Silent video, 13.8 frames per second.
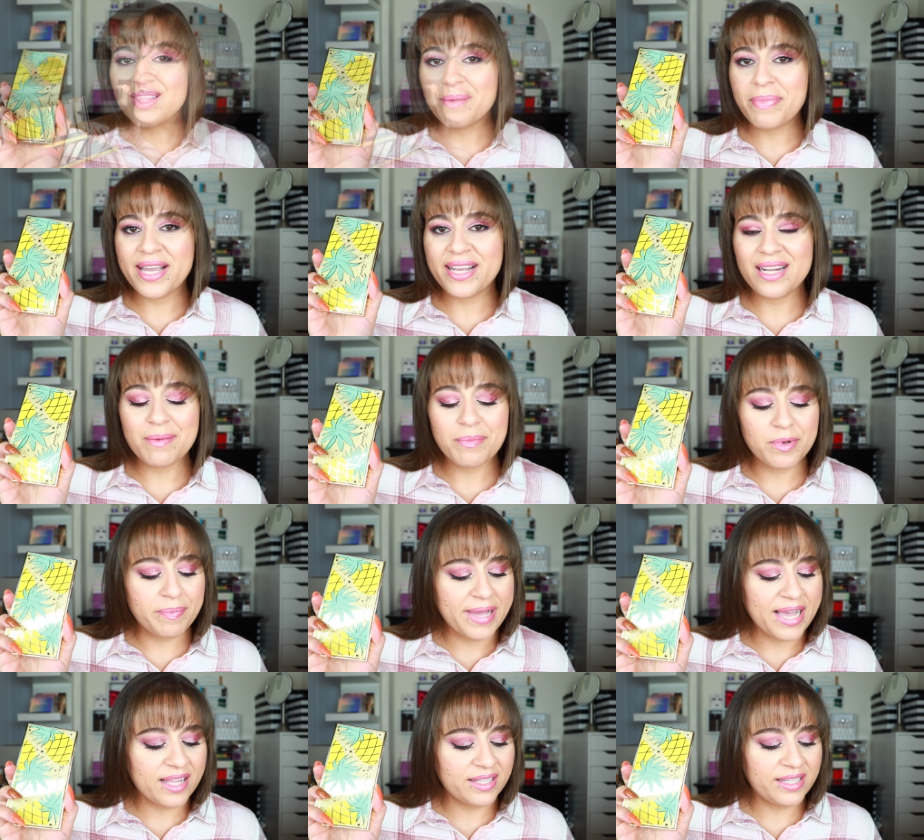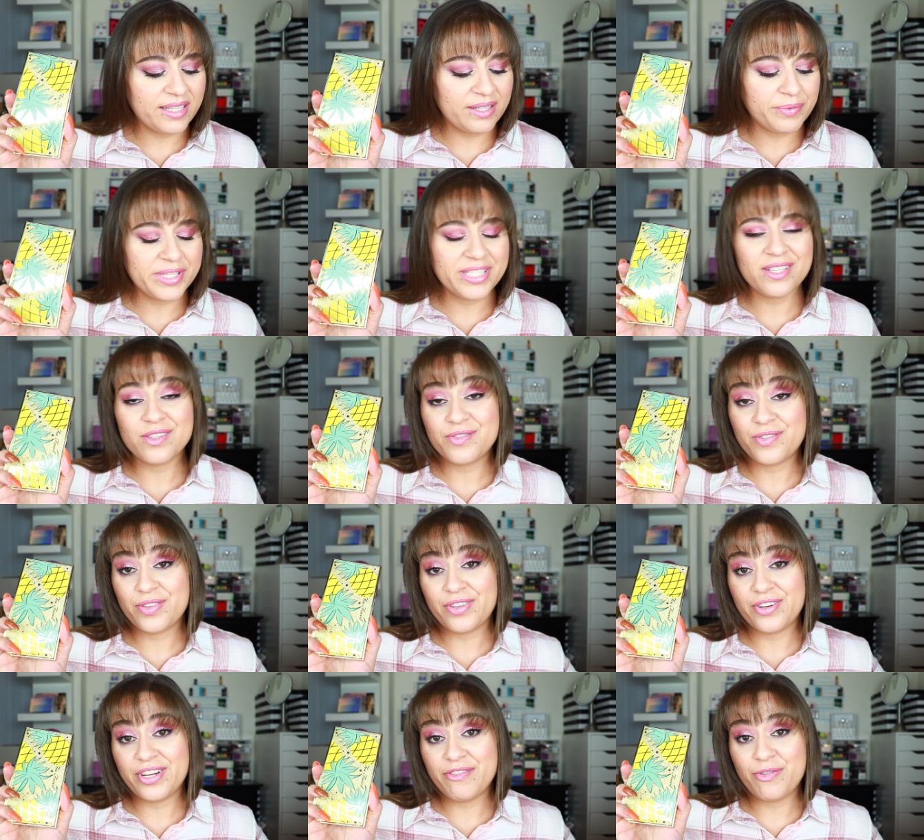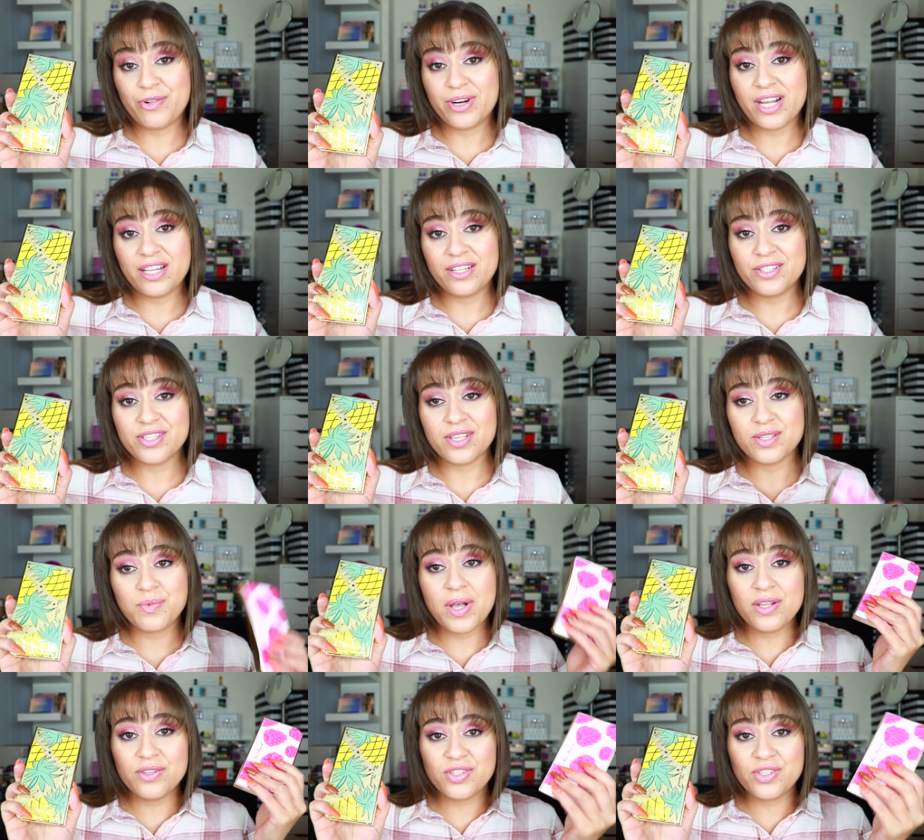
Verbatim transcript: The pineapple palette retails for $34 as well,